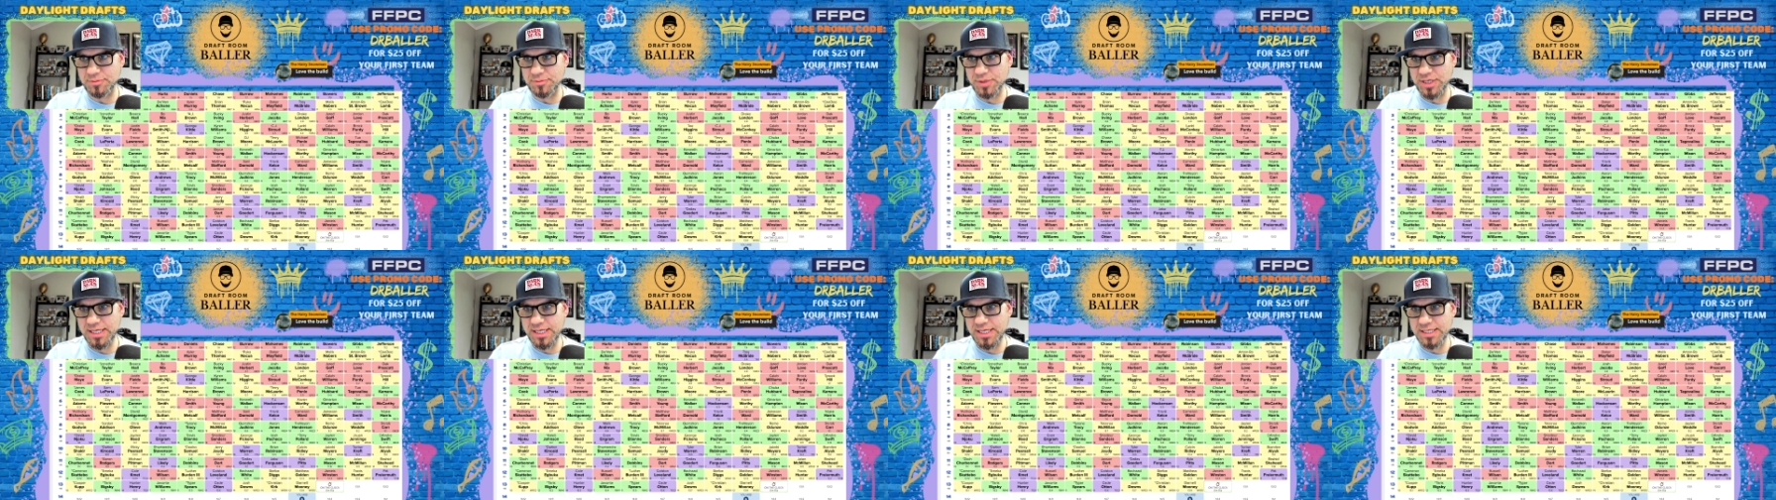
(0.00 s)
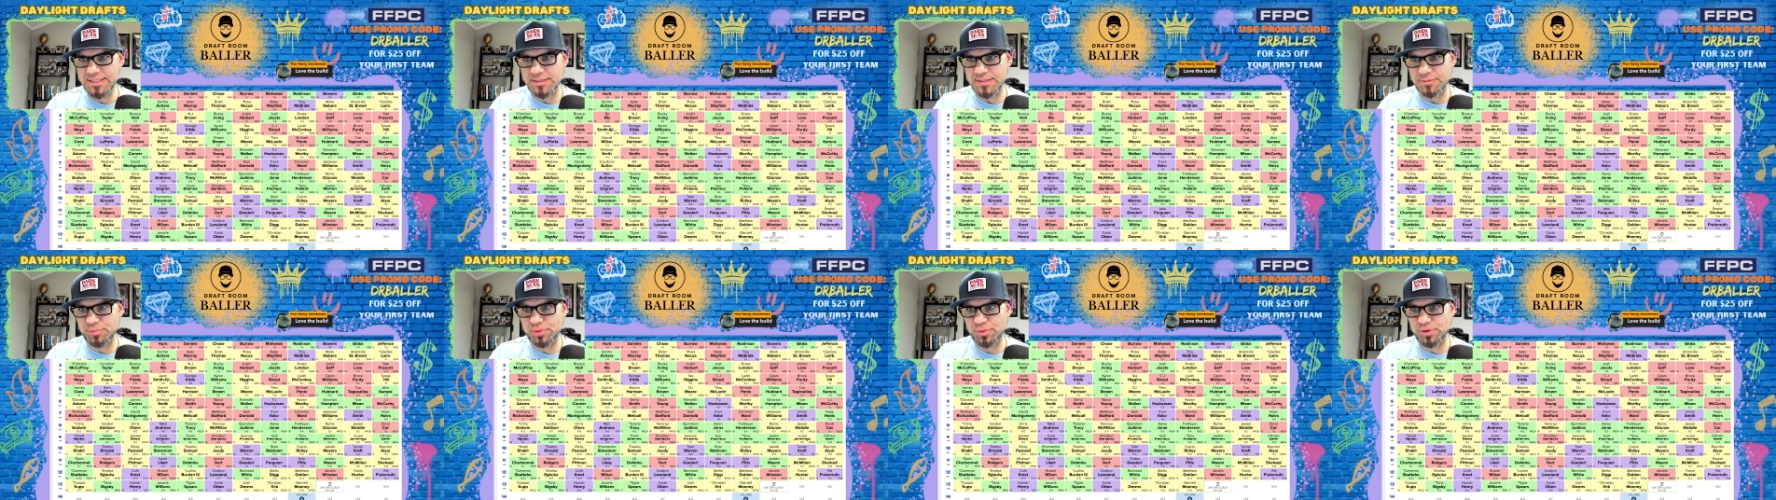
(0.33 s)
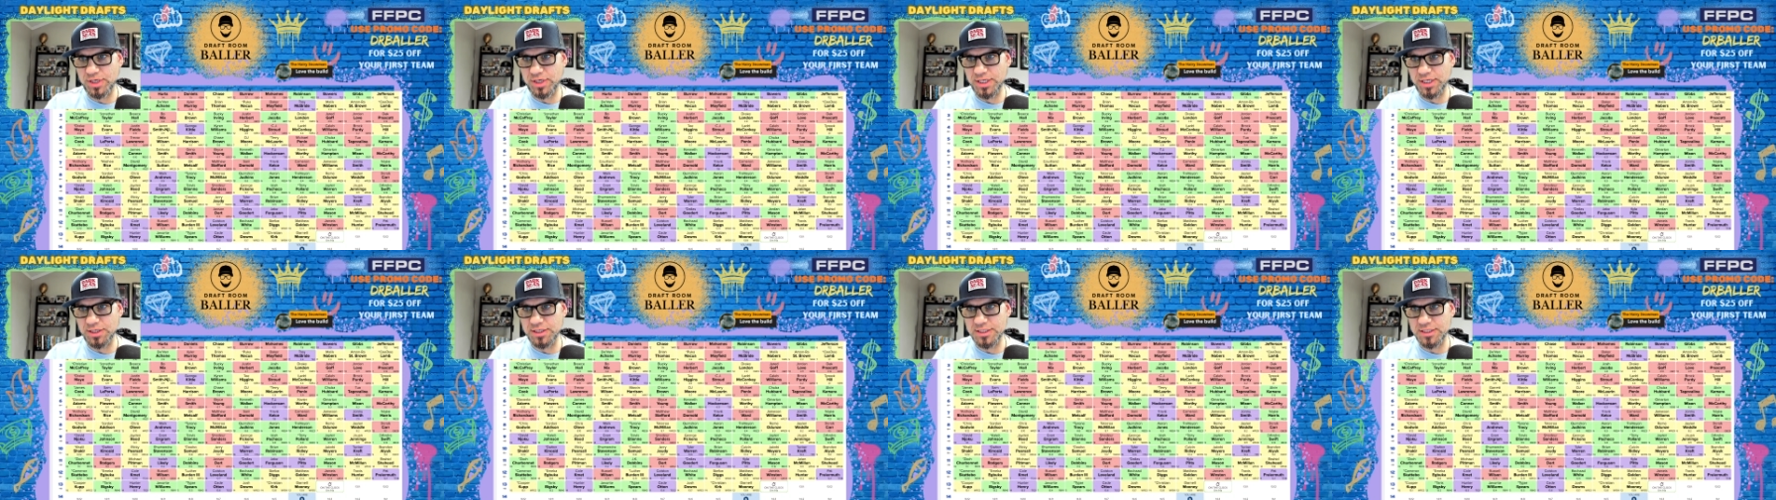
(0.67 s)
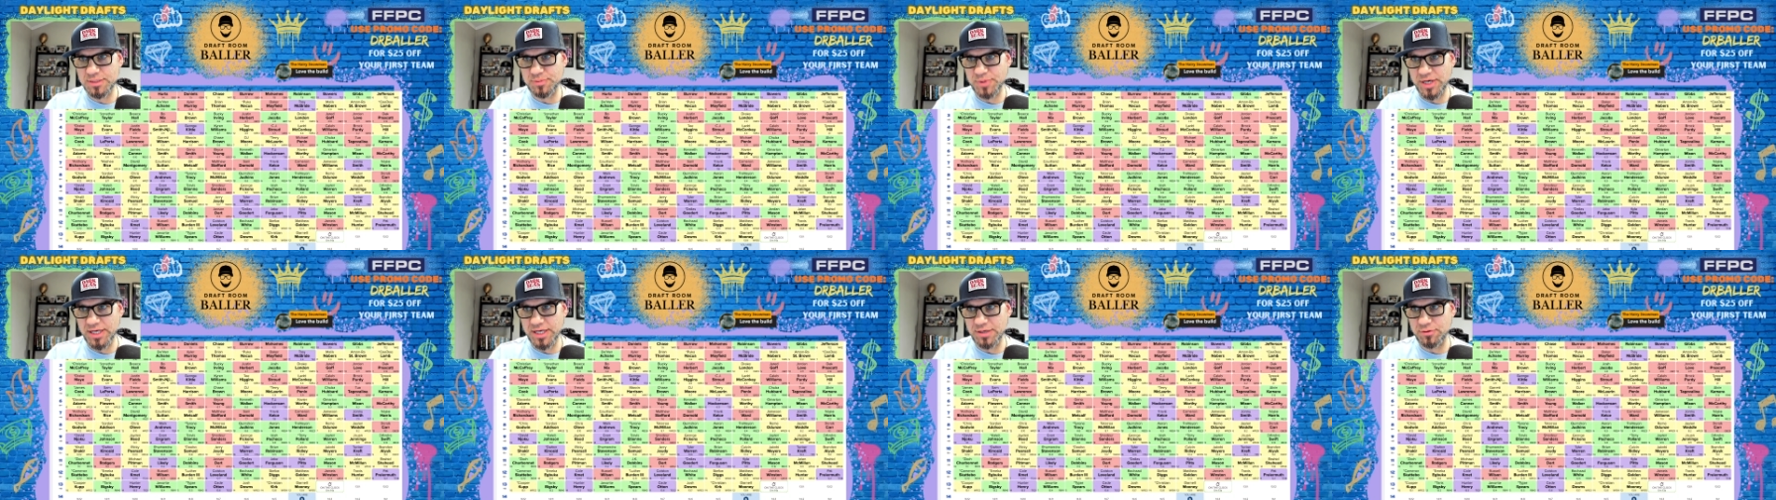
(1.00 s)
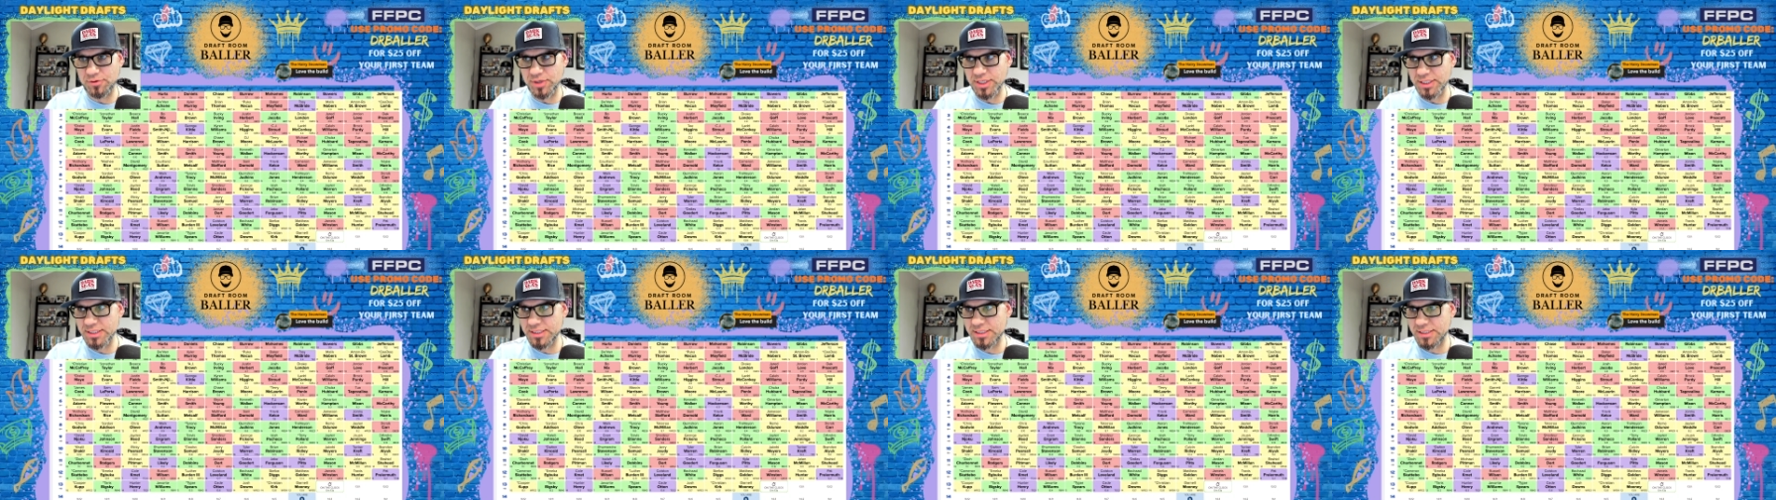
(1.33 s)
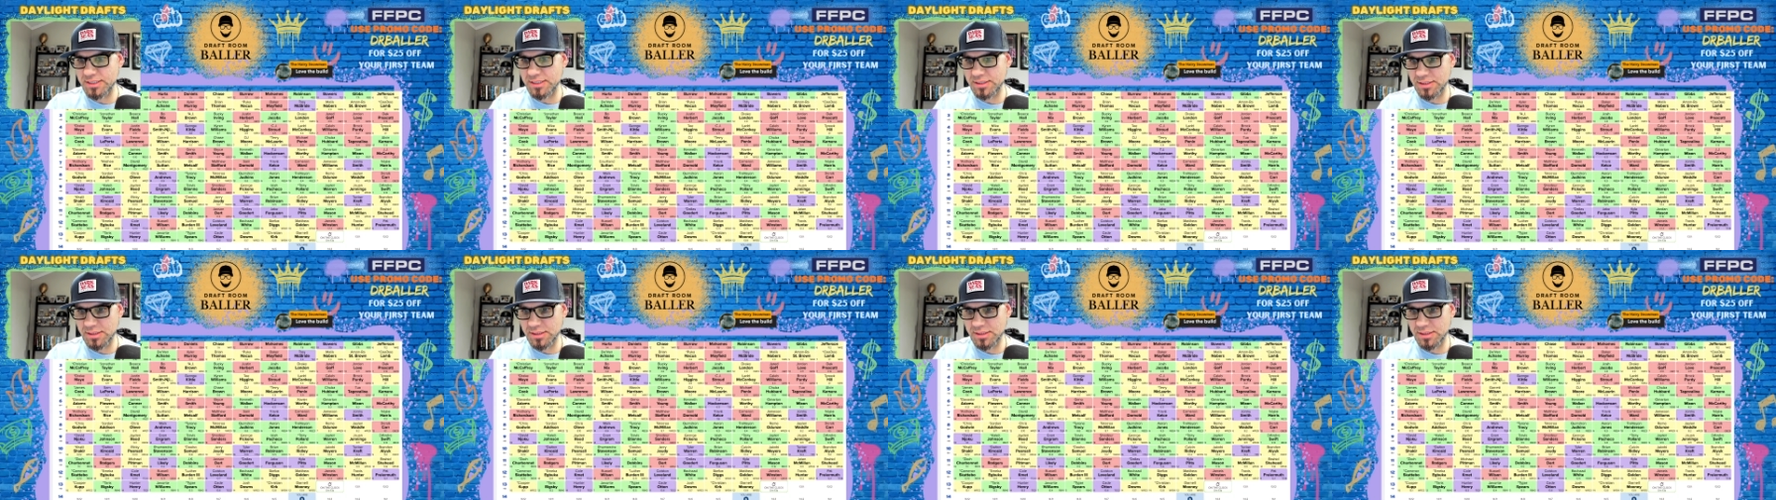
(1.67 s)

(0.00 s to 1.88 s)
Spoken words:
but he had some pretty good spike weeks.